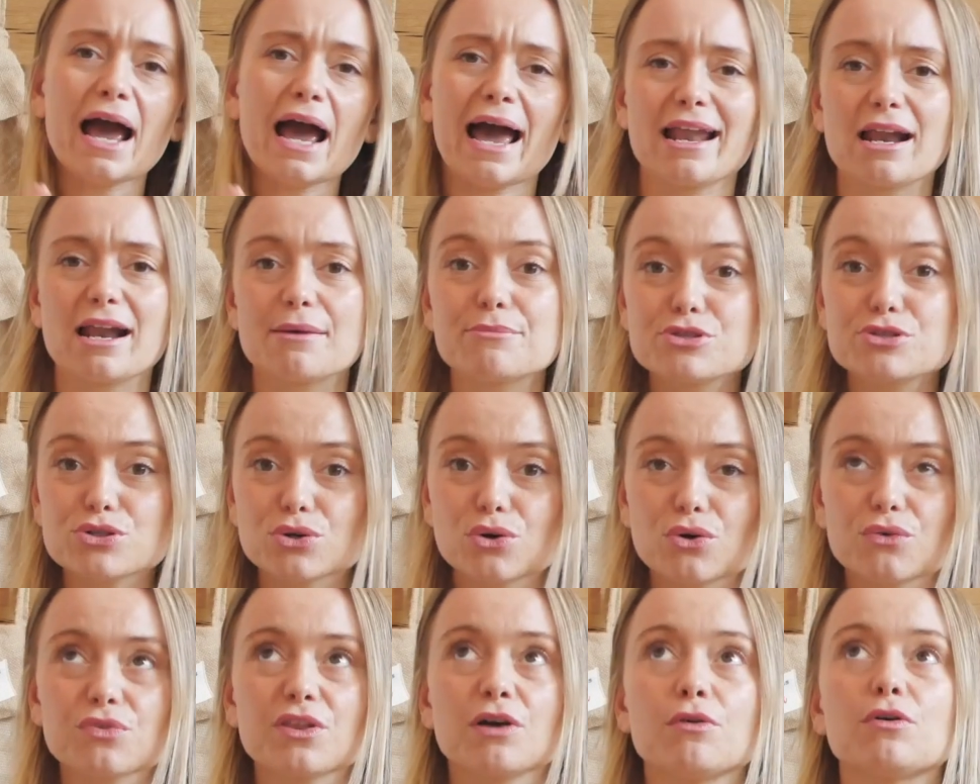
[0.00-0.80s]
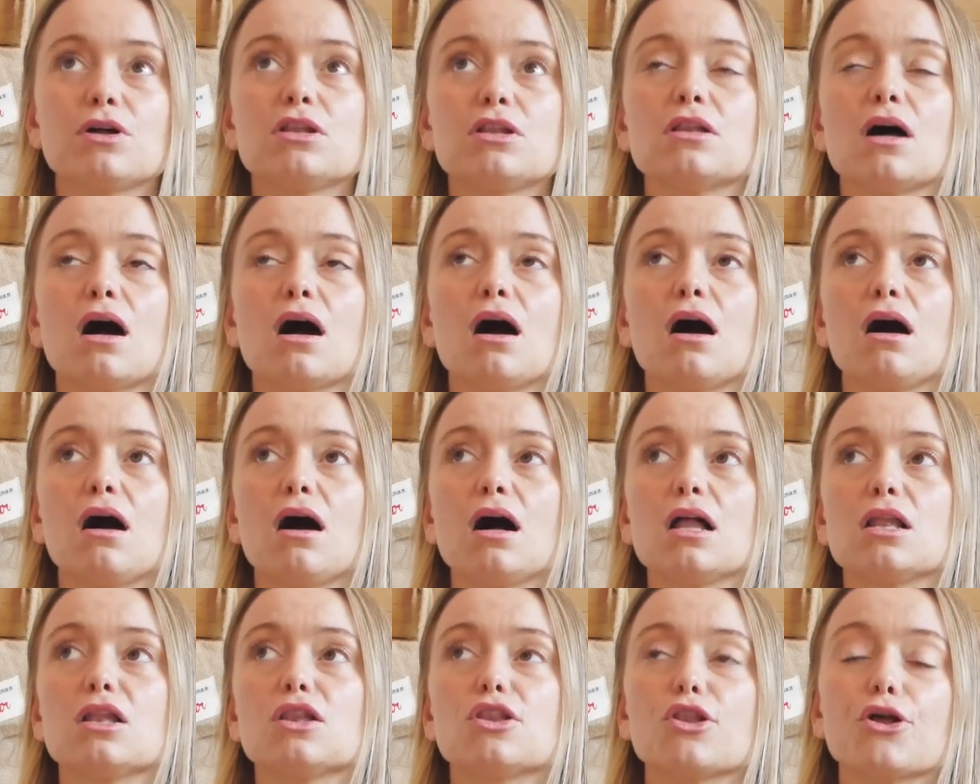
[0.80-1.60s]
And I'm sure there
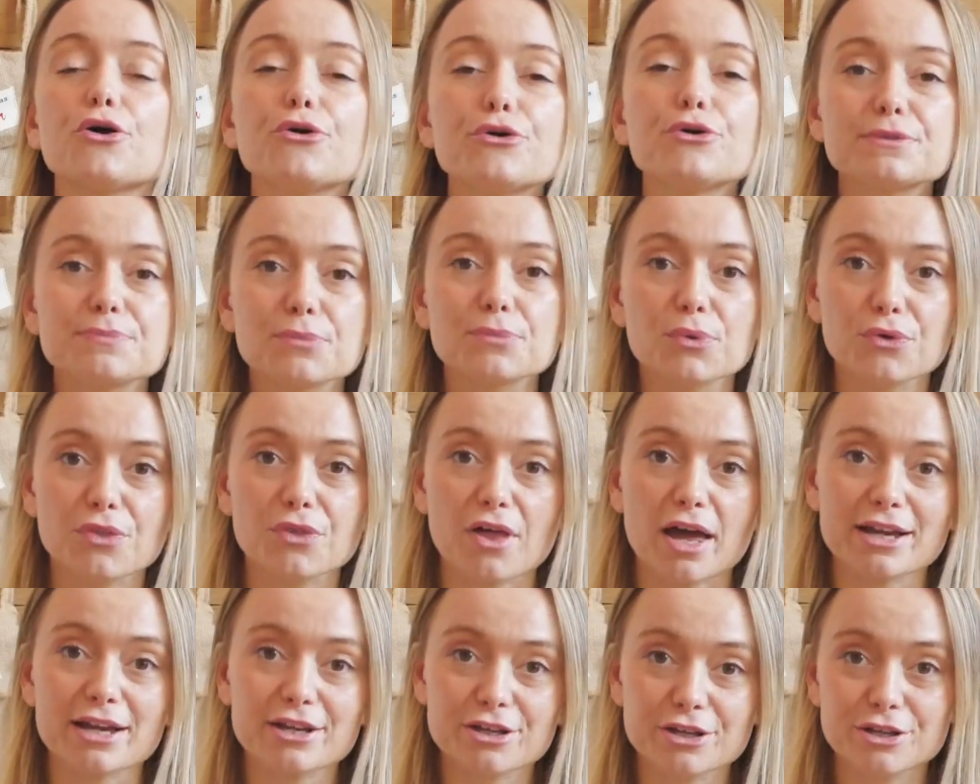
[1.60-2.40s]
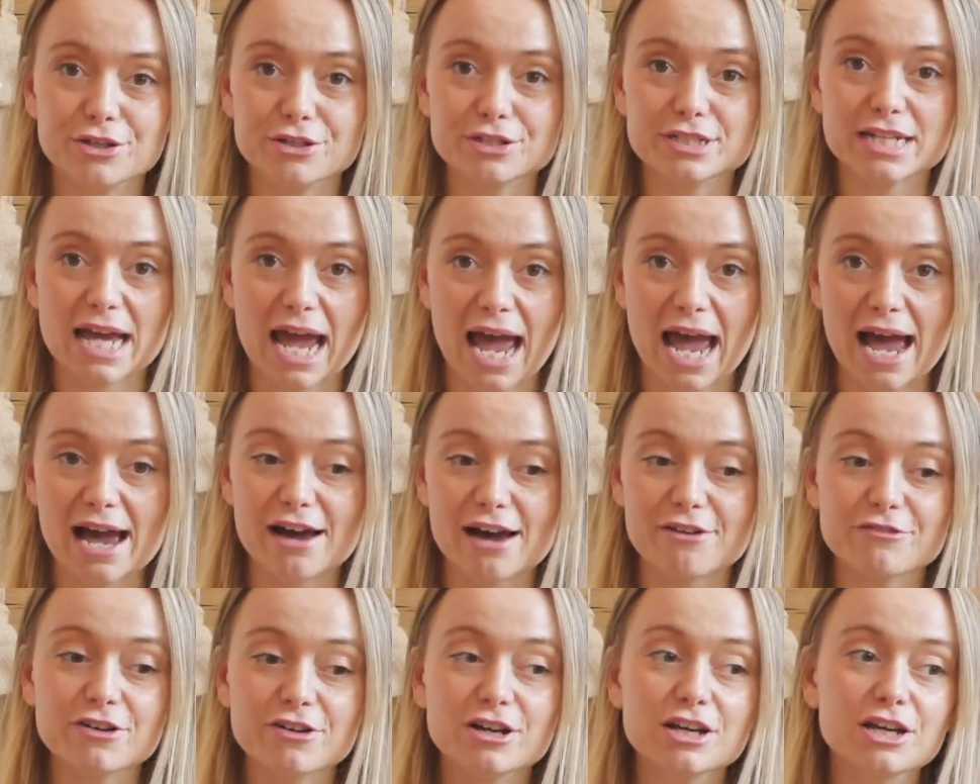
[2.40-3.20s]
are loads more that I could
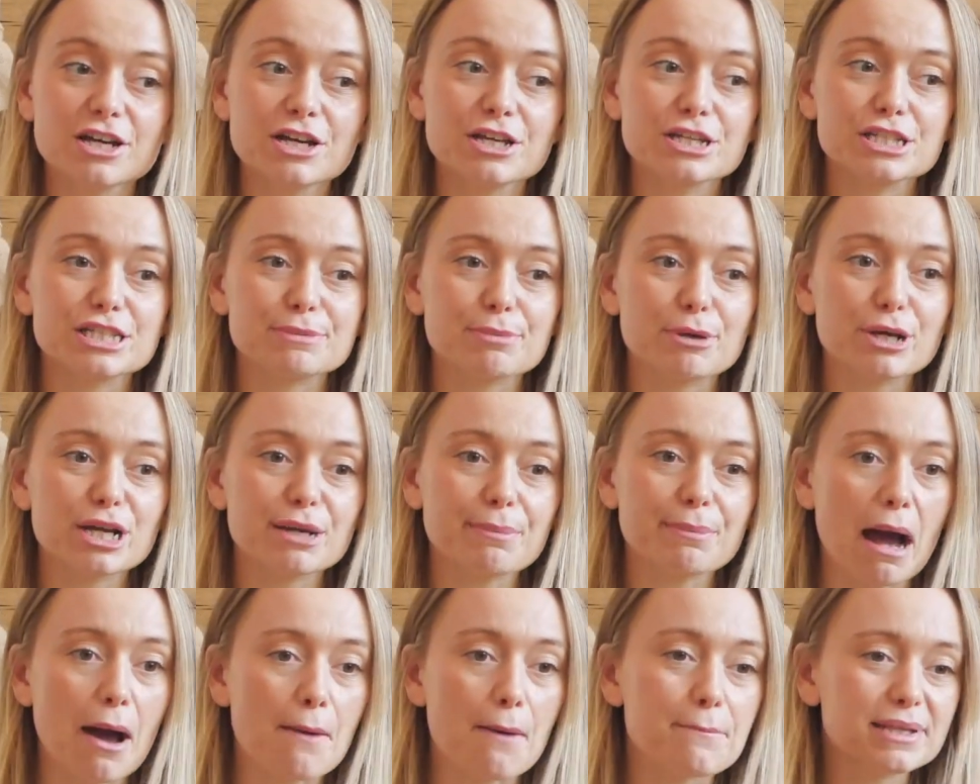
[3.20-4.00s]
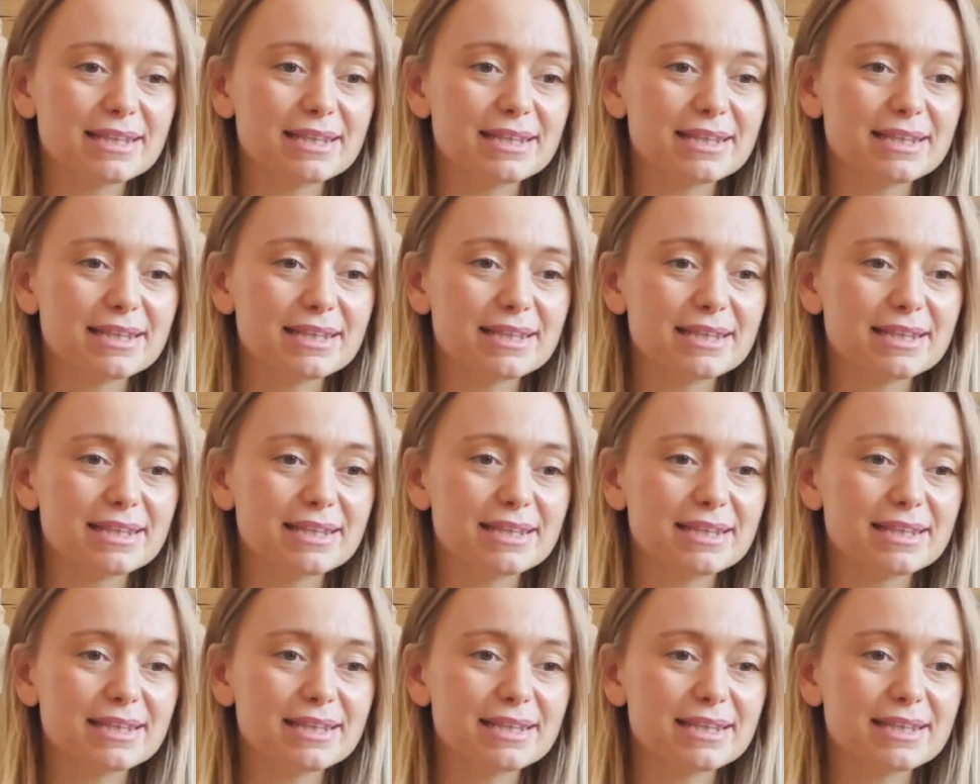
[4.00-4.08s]
have spoke about,